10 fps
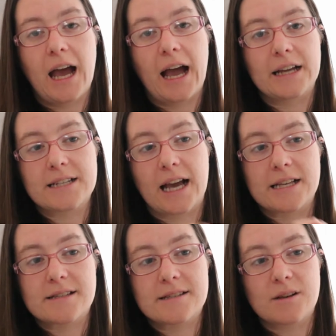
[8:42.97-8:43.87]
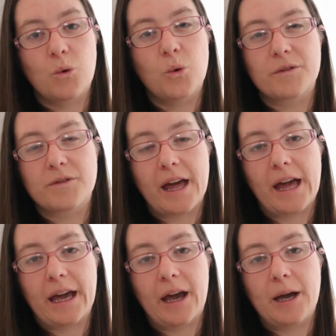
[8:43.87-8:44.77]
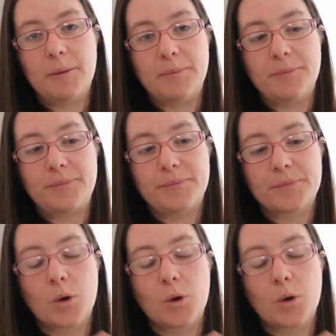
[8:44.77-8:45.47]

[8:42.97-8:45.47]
and has all of their, um,